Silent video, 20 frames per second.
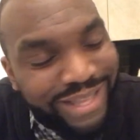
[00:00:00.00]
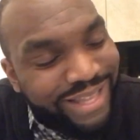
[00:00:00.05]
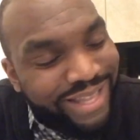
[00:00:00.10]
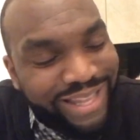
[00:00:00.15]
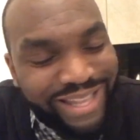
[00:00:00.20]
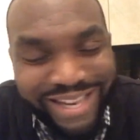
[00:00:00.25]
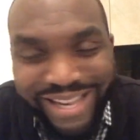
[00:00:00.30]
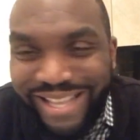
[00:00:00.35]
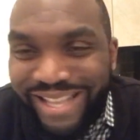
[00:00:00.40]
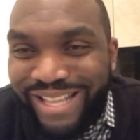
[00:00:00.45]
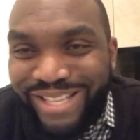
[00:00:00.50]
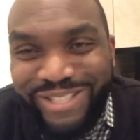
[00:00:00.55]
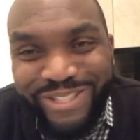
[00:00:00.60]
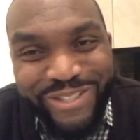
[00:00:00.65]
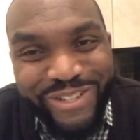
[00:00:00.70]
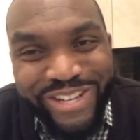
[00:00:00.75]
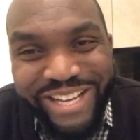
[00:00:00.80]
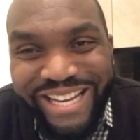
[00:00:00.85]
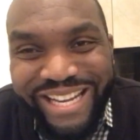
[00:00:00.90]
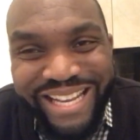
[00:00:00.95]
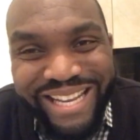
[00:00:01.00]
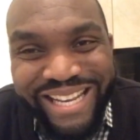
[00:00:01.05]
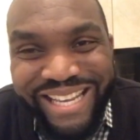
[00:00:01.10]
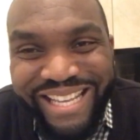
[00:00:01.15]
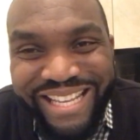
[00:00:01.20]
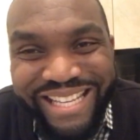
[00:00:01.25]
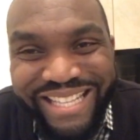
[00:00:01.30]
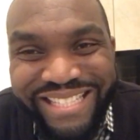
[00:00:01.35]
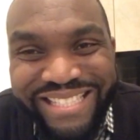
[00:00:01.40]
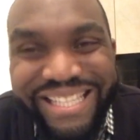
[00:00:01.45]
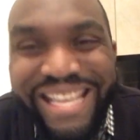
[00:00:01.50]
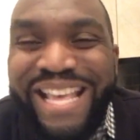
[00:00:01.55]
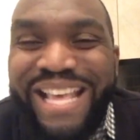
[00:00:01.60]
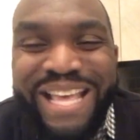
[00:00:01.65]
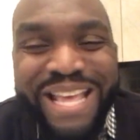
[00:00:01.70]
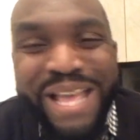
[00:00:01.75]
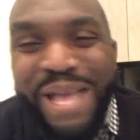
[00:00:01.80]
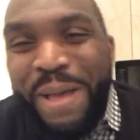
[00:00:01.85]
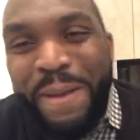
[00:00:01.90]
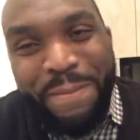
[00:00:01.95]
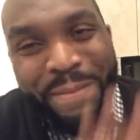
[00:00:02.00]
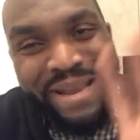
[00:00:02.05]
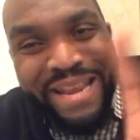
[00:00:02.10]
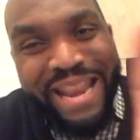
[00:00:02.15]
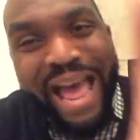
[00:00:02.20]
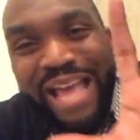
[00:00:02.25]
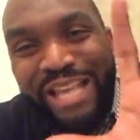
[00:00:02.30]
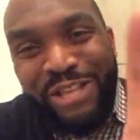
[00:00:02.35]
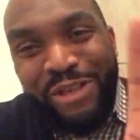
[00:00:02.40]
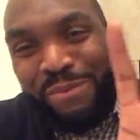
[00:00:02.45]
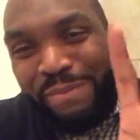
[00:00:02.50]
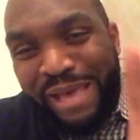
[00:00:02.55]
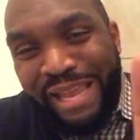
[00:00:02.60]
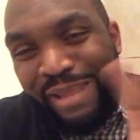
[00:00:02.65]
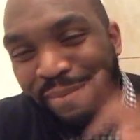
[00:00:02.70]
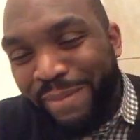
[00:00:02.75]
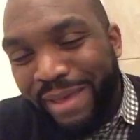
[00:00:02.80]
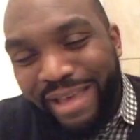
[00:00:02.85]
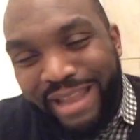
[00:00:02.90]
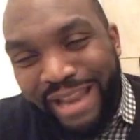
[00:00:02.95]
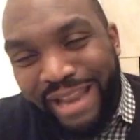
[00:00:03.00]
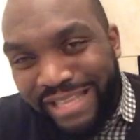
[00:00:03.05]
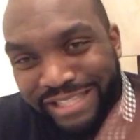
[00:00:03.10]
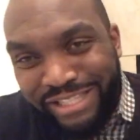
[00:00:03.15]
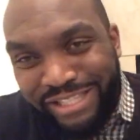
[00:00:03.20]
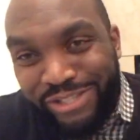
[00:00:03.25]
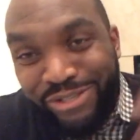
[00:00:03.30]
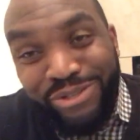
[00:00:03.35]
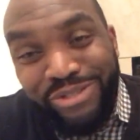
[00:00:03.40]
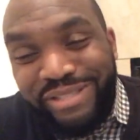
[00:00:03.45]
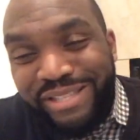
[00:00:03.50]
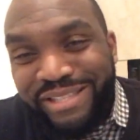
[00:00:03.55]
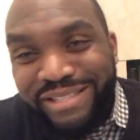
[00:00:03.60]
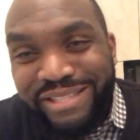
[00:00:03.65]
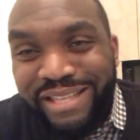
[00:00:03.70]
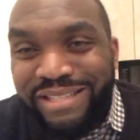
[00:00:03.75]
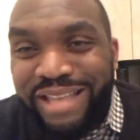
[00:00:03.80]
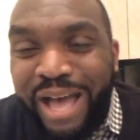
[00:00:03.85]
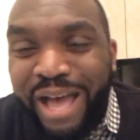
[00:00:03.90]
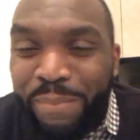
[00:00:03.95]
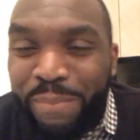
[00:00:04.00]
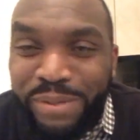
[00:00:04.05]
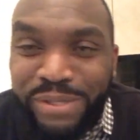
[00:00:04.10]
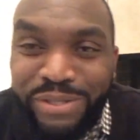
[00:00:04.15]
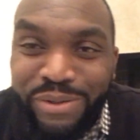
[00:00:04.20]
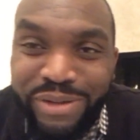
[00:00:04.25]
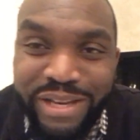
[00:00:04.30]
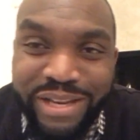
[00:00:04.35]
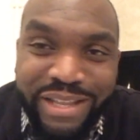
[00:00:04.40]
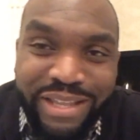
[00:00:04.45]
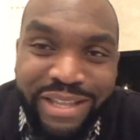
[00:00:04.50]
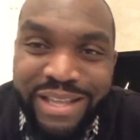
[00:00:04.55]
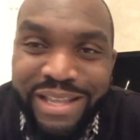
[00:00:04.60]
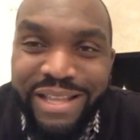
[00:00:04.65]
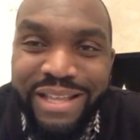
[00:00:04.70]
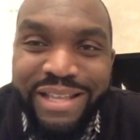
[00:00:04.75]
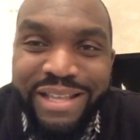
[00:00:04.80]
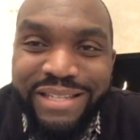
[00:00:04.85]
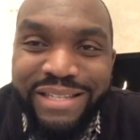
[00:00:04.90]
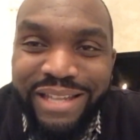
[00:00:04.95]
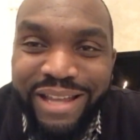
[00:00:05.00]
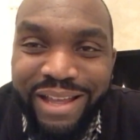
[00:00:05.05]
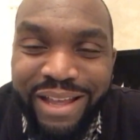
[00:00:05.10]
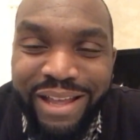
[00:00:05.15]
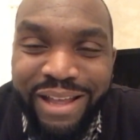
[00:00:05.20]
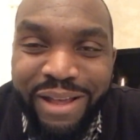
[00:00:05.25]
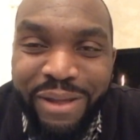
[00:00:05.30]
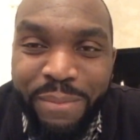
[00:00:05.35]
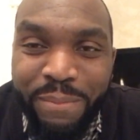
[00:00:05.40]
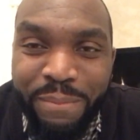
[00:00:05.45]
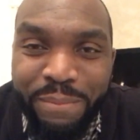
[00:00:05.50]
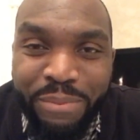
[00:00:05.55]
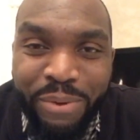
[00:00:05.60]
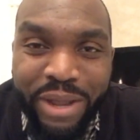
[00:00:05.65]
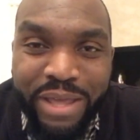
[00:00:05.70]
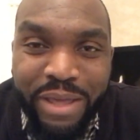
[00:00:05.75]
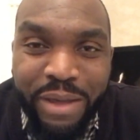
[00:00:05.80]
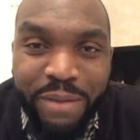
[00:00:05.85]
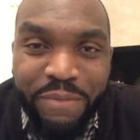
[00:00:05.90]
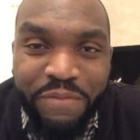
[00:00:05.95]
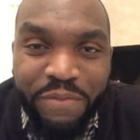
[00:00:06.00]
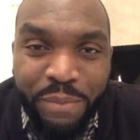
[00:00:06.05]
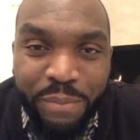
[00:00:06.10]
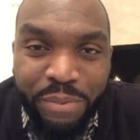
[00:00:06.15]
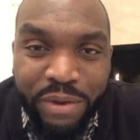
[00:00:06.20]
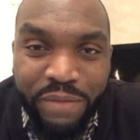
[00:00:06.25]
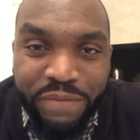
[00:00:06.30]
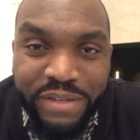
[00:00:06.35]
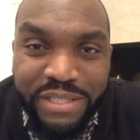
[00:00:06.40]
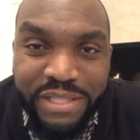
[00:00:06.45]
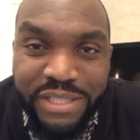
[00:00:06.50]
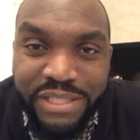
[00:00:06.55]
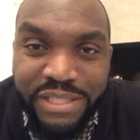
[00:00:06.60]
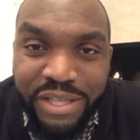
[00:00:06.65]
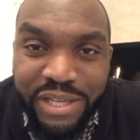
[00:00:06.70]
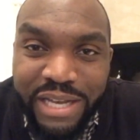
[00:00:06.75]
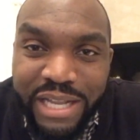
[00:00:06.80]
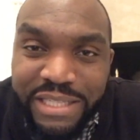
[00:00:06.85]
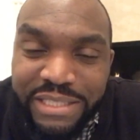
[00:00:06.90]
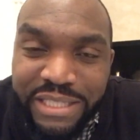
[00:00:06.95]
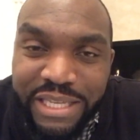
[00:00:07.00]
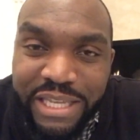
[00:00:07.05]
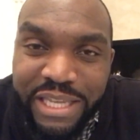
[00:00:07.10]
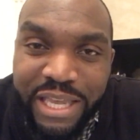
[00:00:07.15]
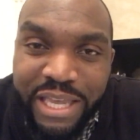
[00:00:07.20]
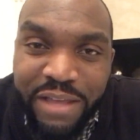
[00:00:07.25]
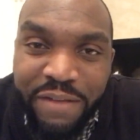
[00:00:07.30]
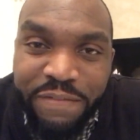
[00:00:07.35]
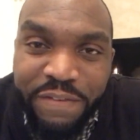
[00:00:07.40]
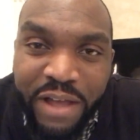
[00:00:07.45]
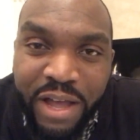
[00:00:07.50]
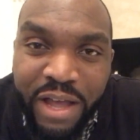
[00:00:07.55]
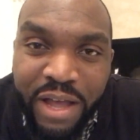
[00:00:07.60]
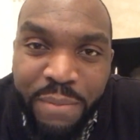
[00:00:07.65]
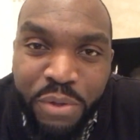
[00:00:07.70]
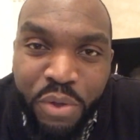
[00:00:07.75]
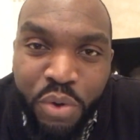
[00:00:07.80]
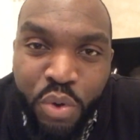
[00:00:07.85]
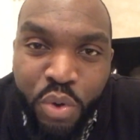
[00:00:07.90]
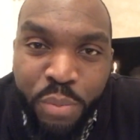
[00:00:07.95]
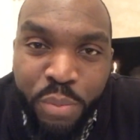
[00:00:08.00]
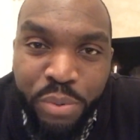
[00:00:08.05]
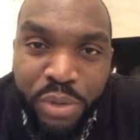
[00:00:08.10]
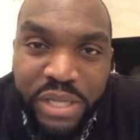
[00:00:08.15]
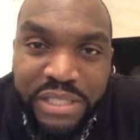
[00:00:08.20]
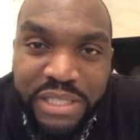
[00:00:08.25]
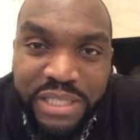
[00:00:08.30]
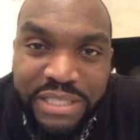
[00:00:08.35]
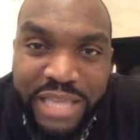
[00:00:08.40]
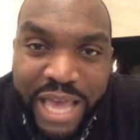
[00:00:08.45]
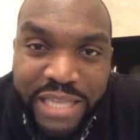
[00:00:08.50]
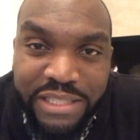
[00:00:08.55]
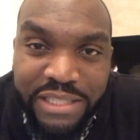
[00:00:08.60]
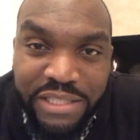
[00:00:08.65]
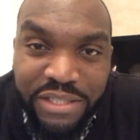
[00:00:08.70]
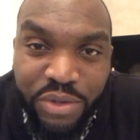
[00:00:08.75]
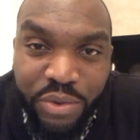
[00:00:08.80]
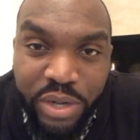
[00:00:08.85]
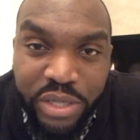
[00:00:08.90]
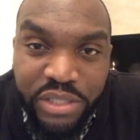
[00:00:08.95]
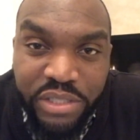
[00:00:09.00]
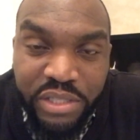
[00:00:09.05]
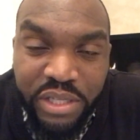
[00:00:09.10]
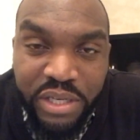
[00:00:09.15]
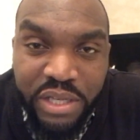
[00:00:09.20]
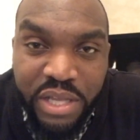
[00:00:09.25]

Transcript: It is what it is. But not you, Melly Mel. I just use this as an opportunity to break up for brevity. So let's see if Cool Breeze has asked his question.